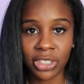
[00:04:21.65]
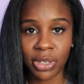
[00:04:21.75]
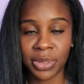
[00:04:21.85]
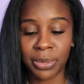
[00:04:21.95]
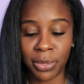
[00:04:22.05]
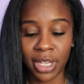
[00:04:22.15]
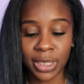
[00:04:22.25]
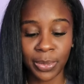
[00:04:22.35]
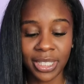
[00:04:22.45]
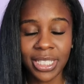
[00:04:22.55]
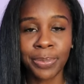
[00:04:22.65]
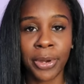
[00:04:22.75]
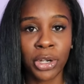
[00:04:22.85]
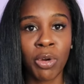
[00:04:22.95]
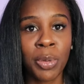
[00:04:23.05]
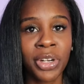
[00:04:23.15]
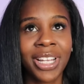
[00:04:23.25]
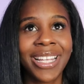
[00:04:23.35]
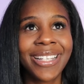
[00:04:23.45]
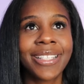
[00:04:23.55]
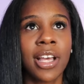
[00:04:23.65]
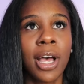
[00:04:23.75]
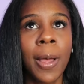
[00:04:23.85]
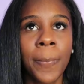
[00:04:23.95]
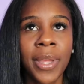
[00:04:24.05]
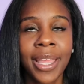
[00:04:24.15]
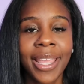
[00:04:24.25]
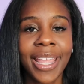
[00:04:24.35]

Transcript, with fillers: the description box but this bottle warmer heats up